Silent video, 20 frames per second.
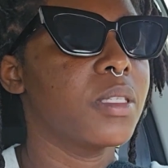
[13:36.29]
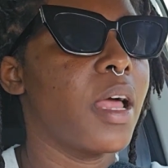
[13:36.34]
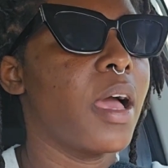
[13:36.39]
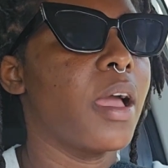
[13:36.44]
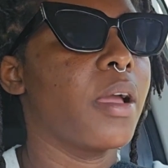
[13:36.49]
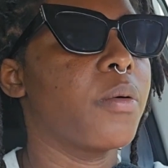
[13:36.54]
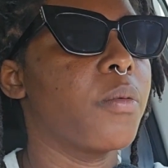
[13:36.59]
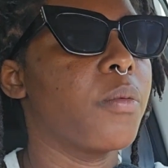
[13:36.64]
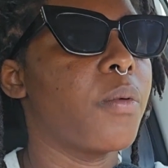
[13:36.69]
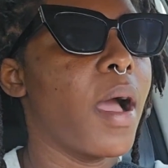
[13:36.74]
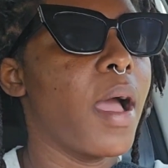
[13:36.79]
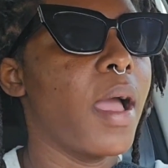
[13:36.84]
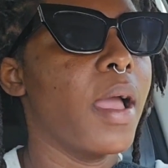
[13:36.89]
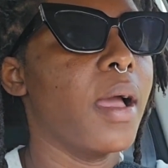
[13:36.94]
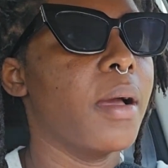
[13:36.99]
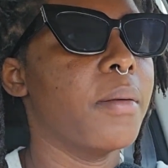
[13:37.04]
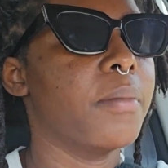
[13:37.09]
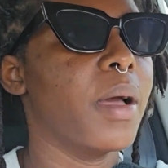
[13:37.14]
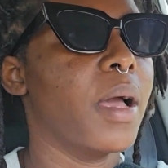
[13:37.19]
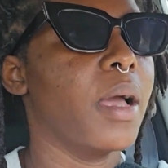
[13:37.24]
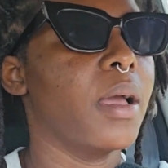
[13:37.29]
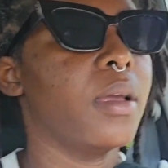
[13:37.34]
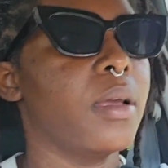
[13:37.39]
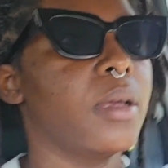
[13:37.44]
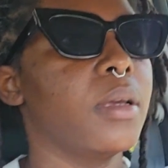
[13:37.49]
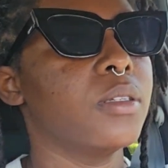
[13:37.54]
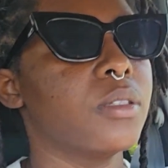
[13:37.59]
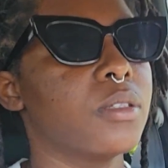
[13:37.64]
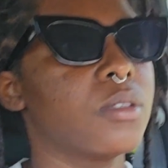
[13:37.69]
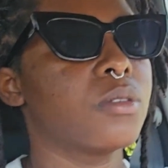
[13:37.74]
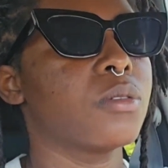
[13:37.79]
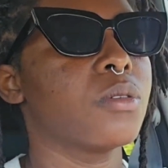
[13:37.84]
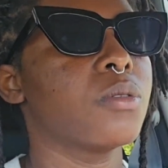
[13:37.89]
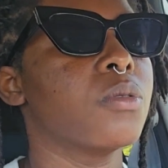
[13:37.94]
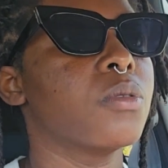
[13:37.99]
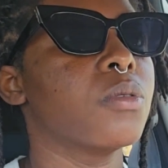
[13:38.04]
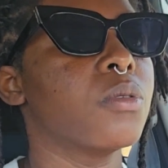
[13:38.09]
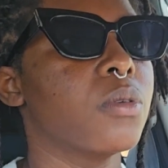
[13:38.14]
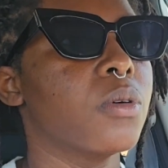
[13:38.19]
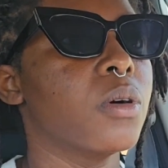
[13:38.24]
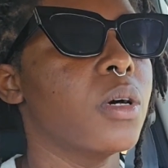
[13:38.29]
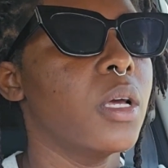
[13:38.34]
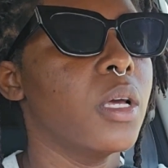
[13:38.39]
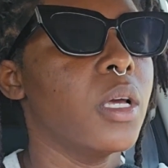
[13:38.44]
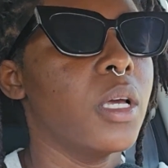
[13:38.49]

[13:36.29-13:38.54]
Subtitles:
Like, why am I so